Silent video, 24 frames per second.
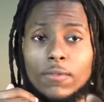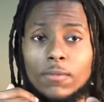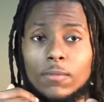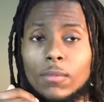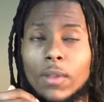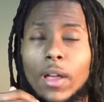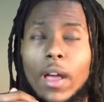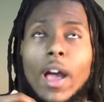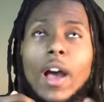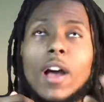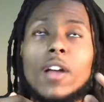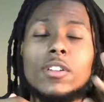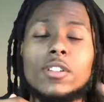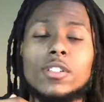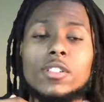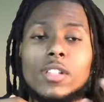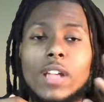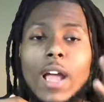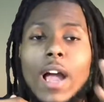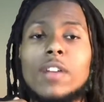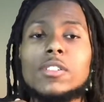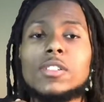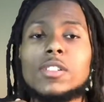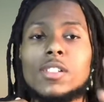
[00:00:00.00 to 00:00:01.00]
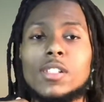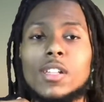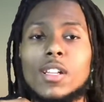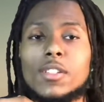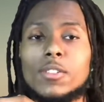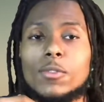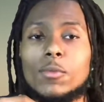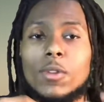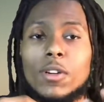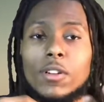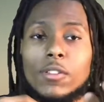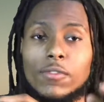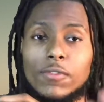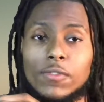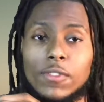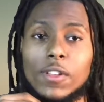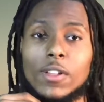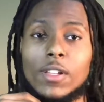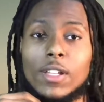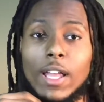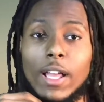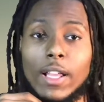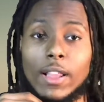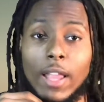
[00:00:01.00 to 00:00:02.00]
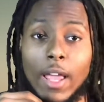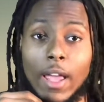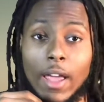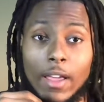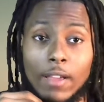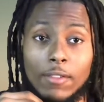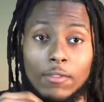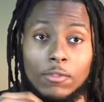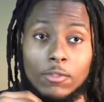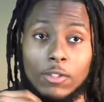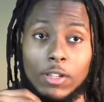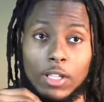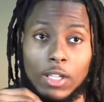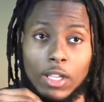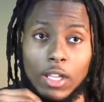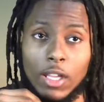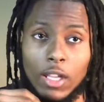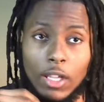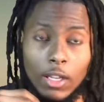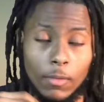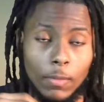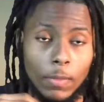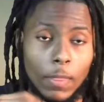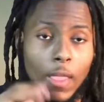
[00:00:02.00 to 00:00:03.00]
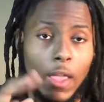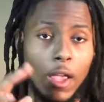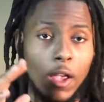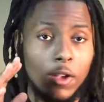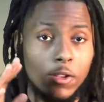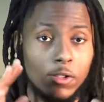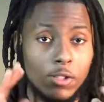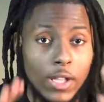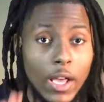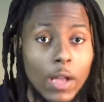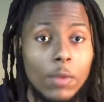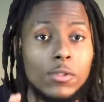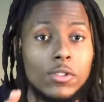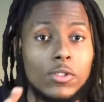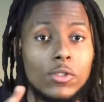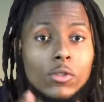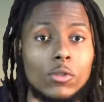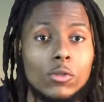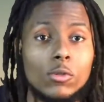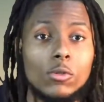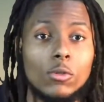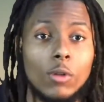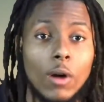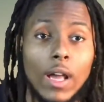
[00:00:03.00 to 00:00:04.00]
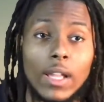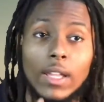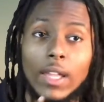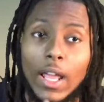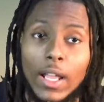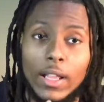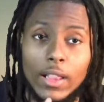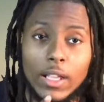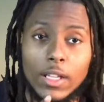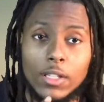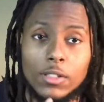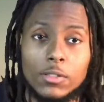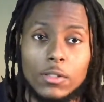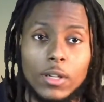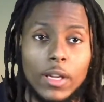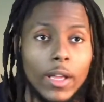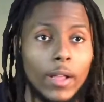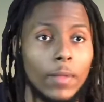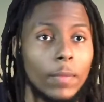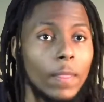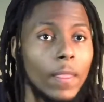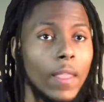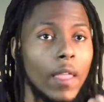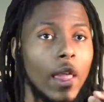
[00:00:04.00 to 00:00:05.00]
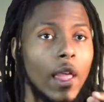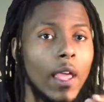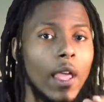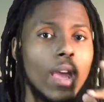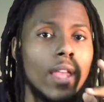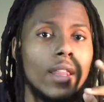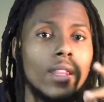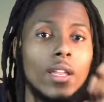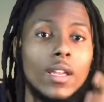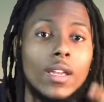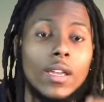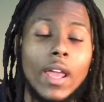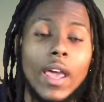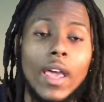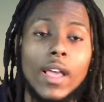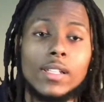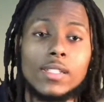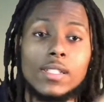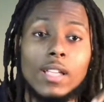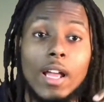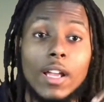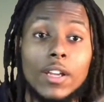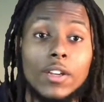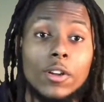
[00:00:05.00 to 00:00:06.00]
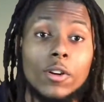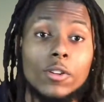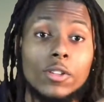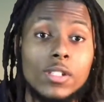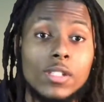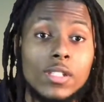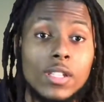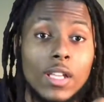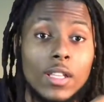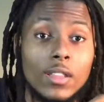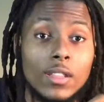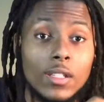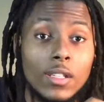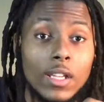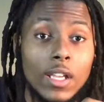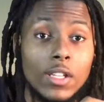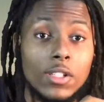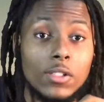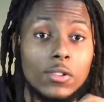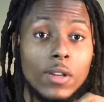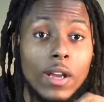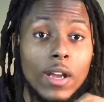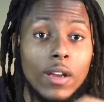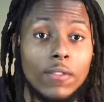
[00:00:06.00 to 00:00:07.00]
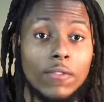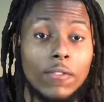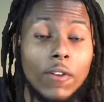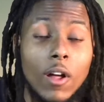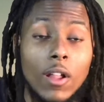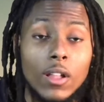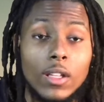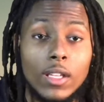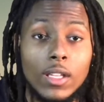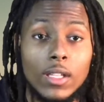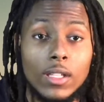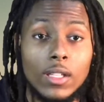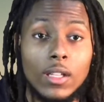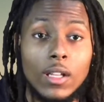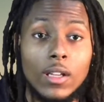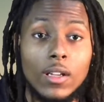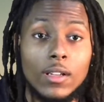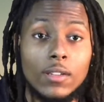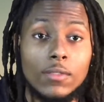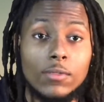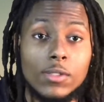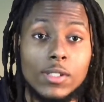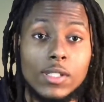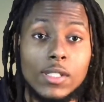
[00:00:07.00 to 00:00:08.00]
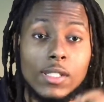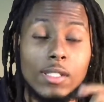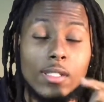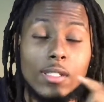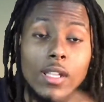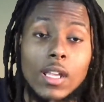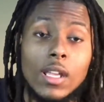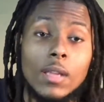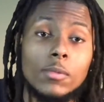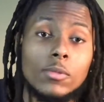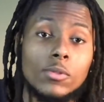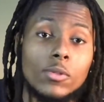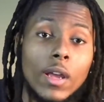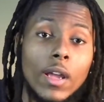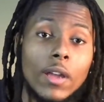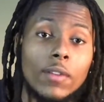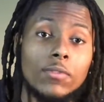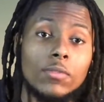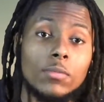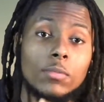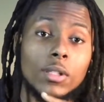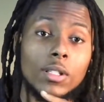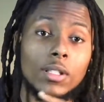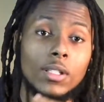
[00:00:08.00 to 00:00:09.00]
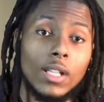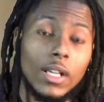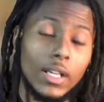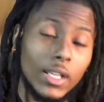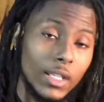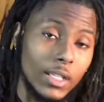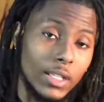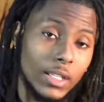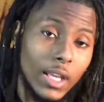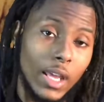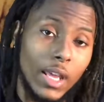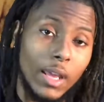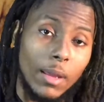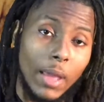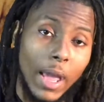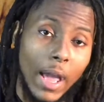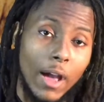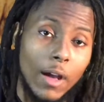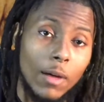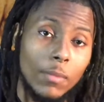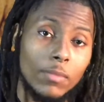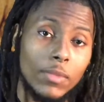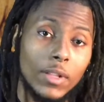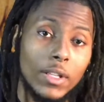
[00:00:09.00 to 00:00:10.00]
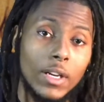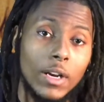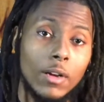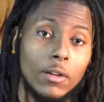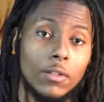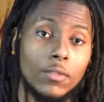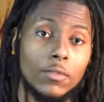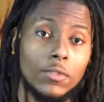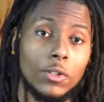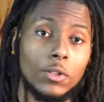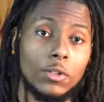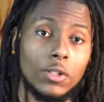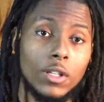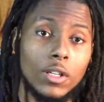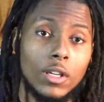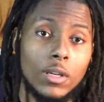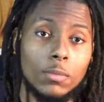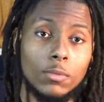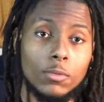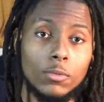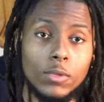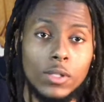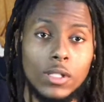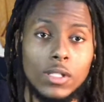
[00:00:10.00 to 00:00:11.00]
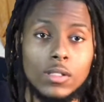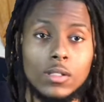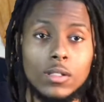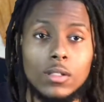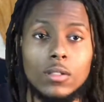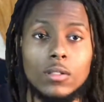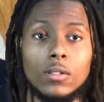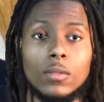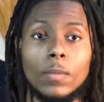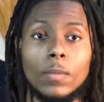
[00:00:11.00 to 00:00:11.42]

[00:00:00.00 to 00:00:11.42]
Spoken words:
how she doesn't want to feel like that ever again. So that was cool. I like that track. And then next, I noticed that the next track, Falling in Love, was the same track from the Lucky Day album that I reviewed a couple weeks ago.